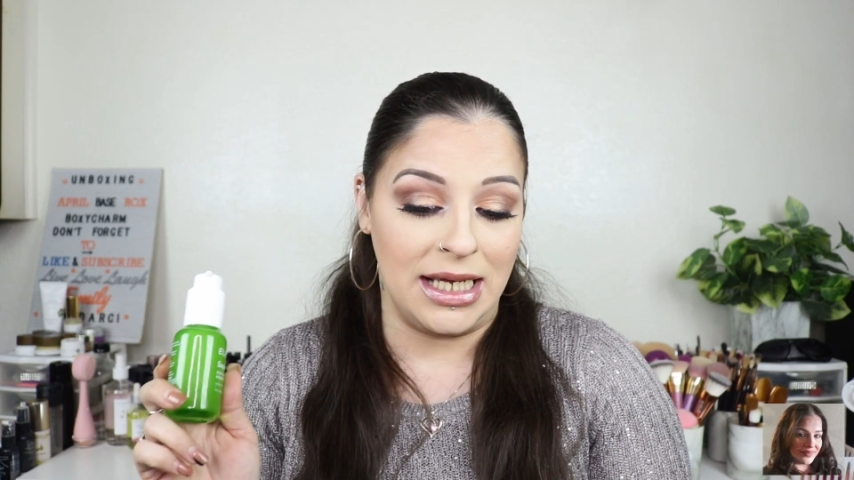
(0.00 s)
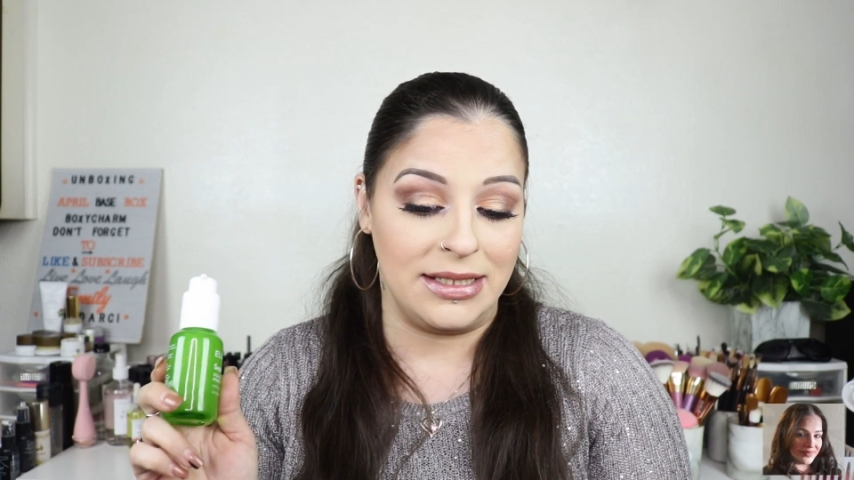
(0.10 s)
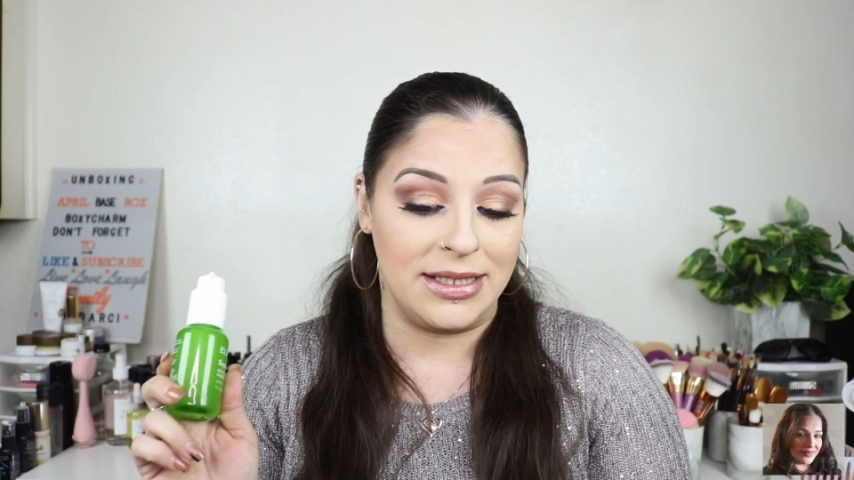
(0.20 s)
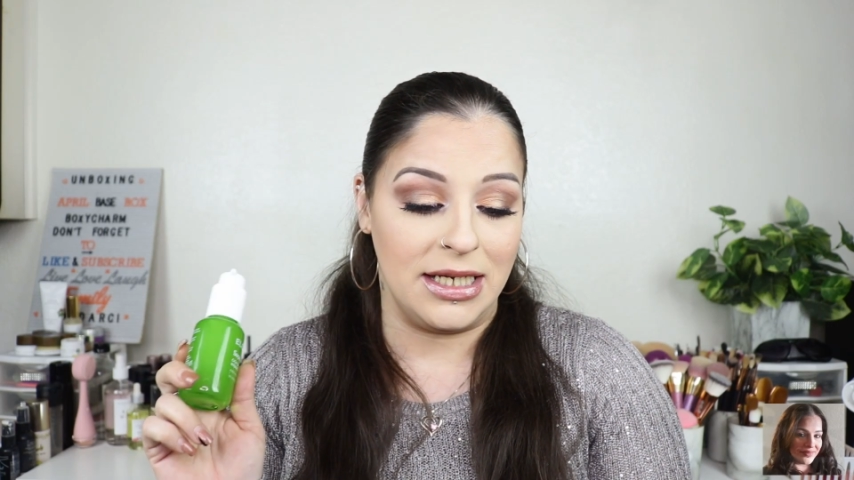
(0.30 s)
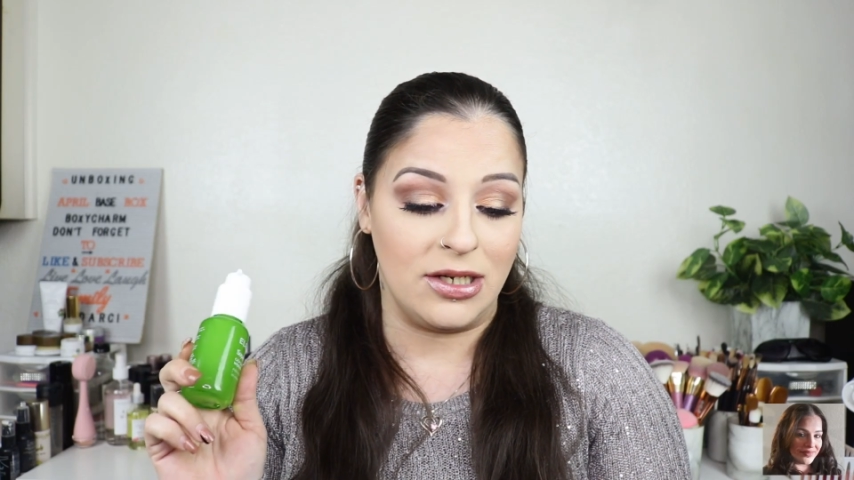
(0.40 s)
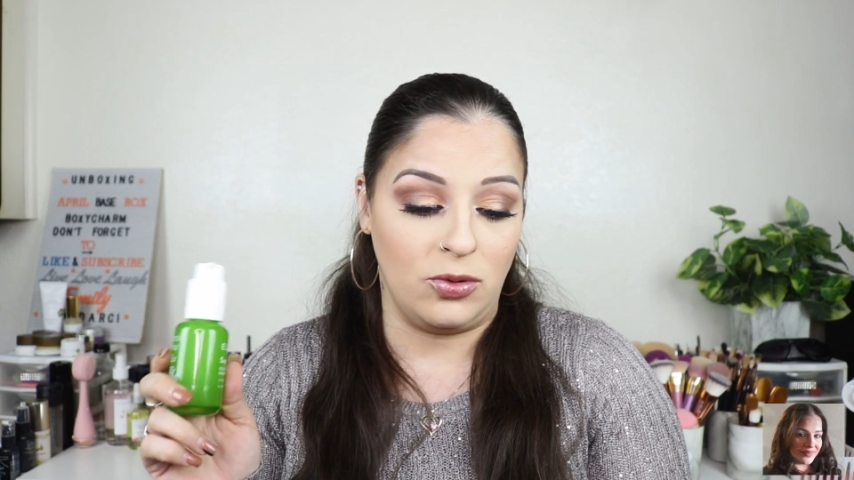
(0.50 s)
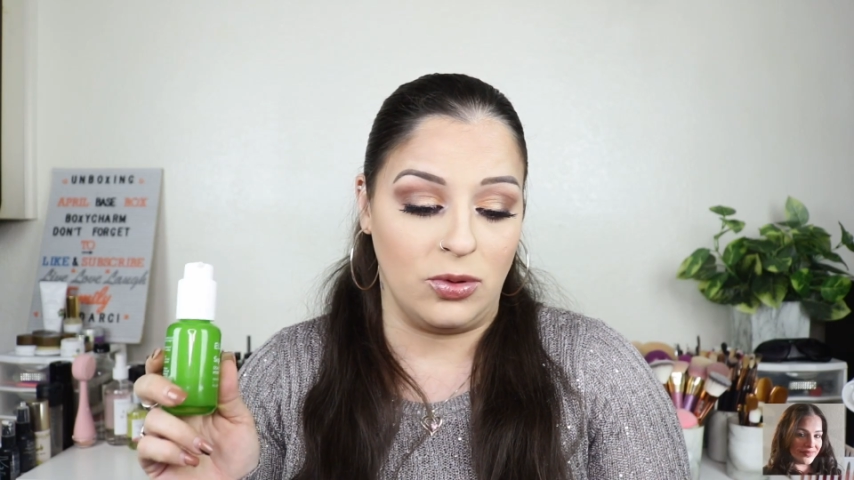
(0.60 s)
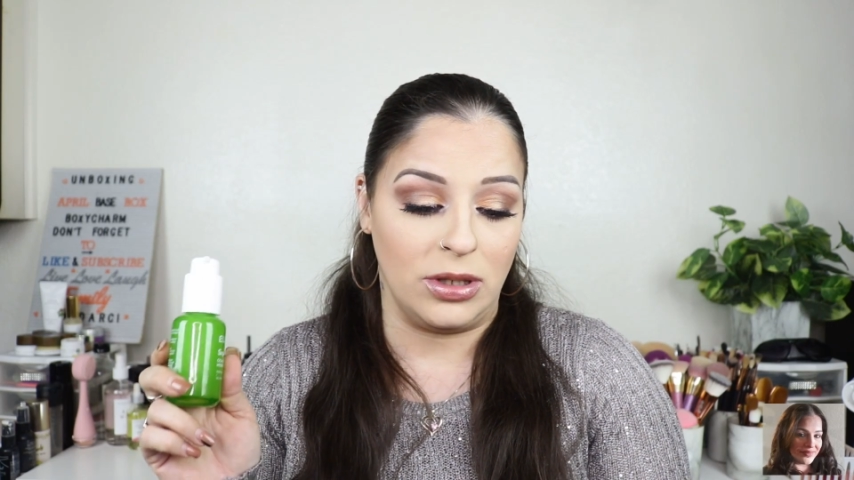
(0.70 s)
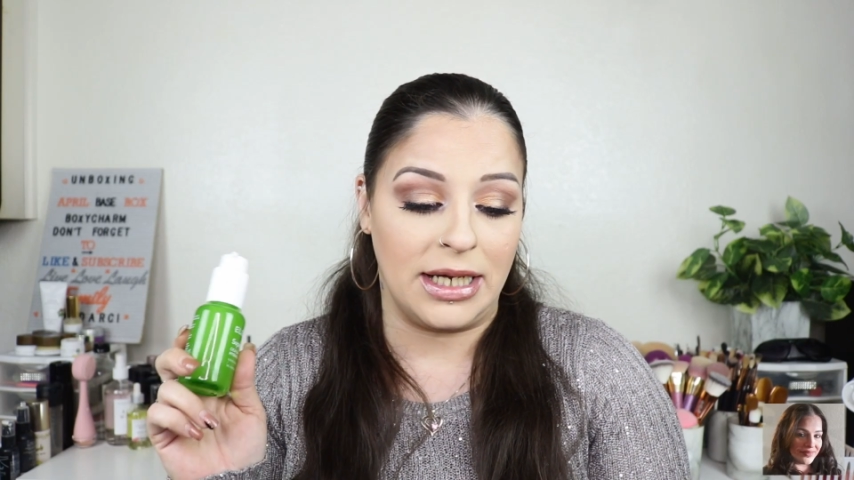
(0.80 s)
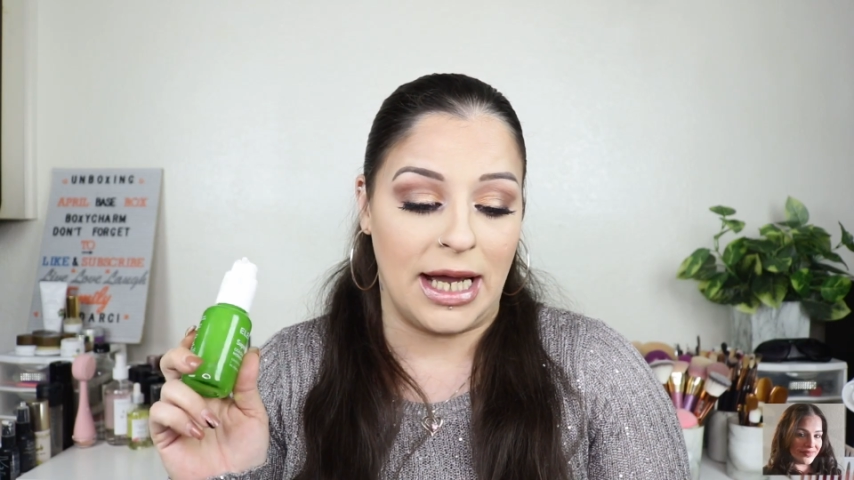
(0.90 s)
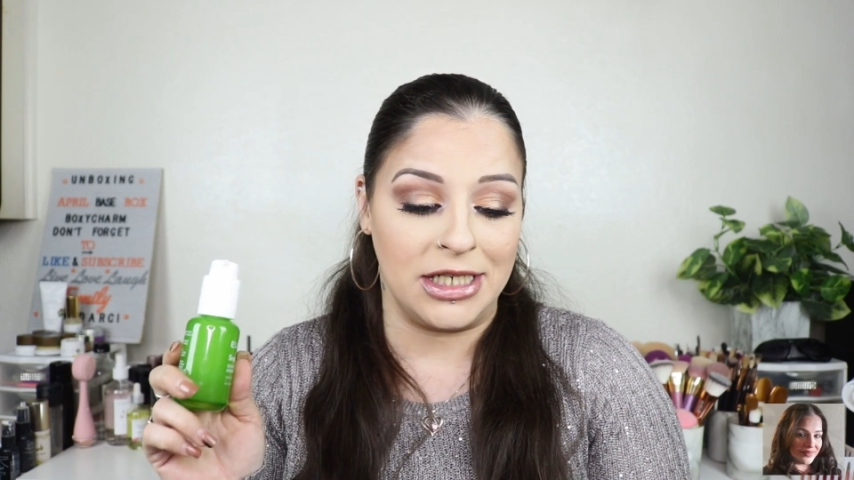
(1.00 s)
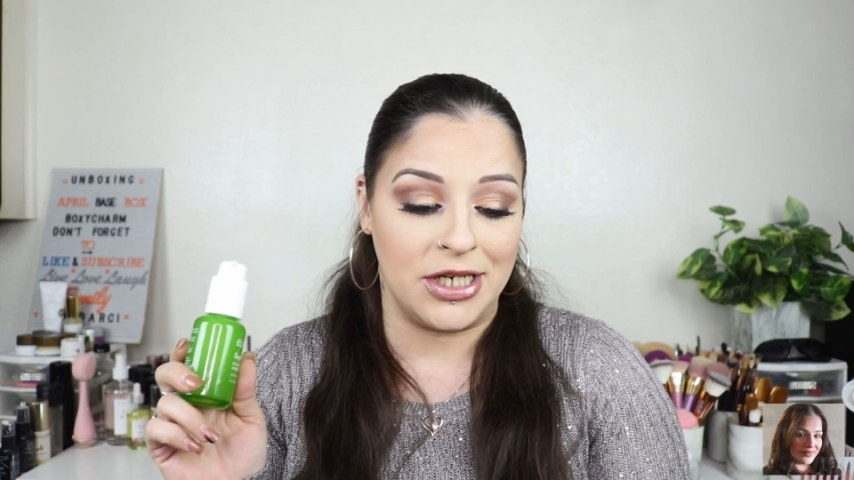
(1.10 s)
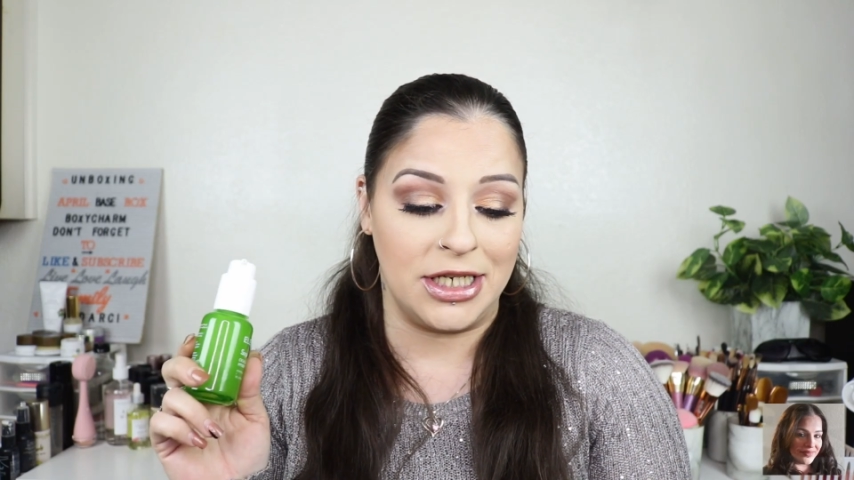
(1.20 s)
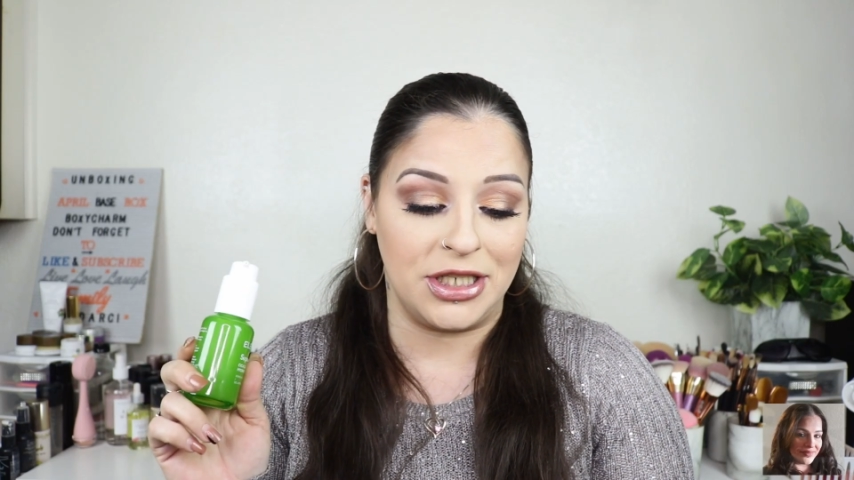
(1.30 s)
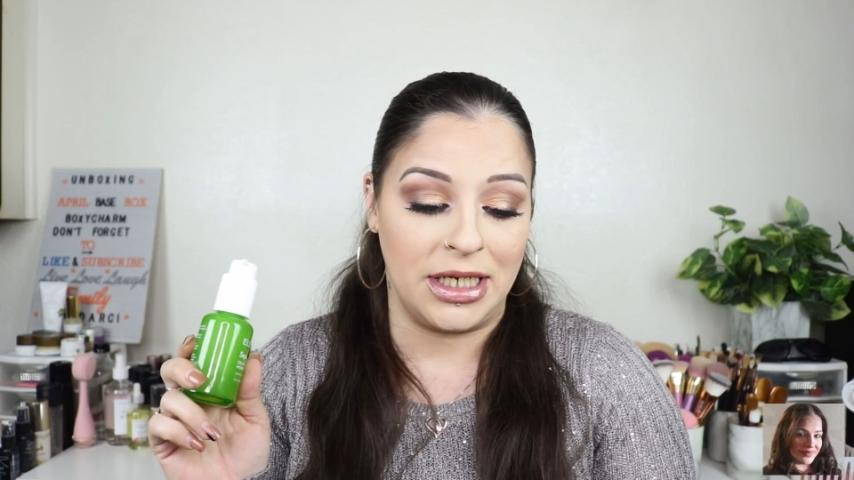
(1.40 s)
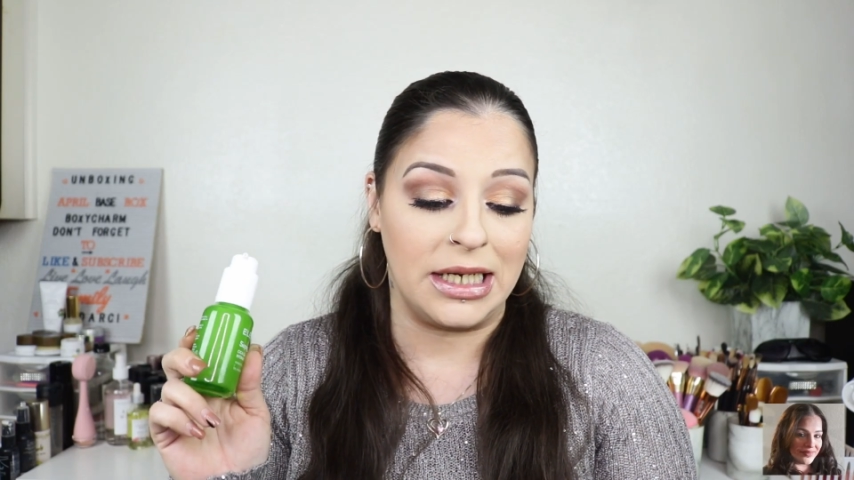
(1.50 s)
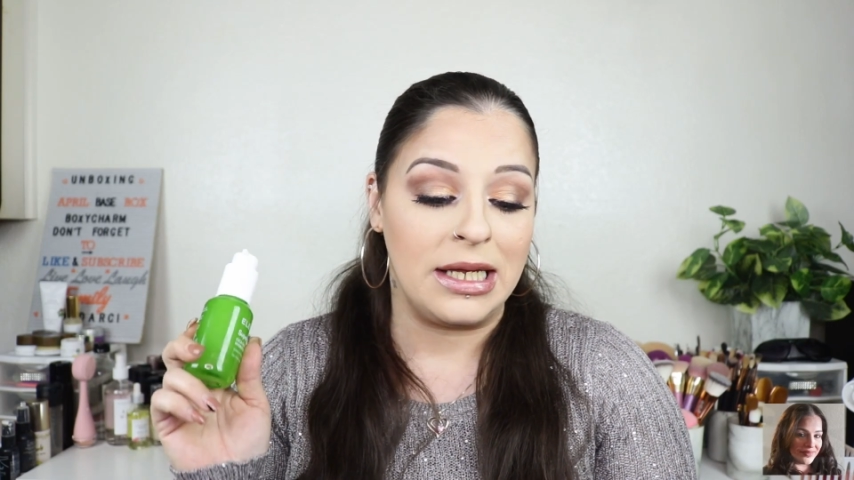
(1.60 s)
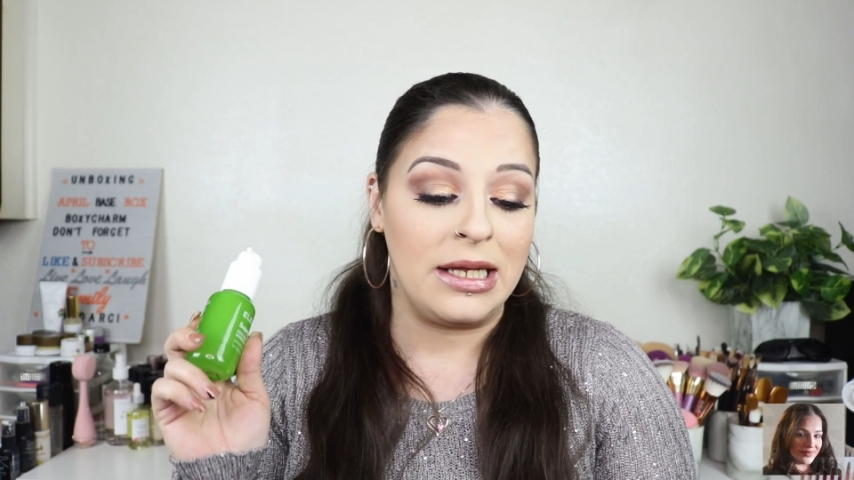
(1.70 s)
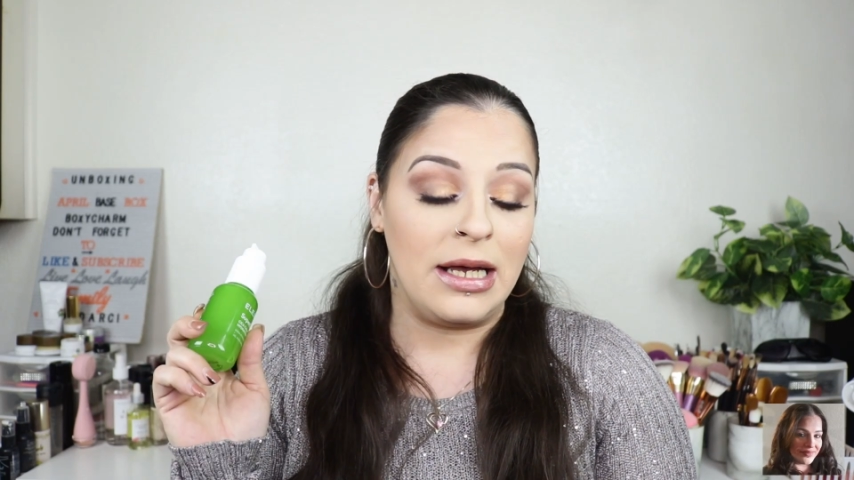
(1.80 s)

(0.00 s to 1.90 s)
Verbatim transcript: instant cooling hydration,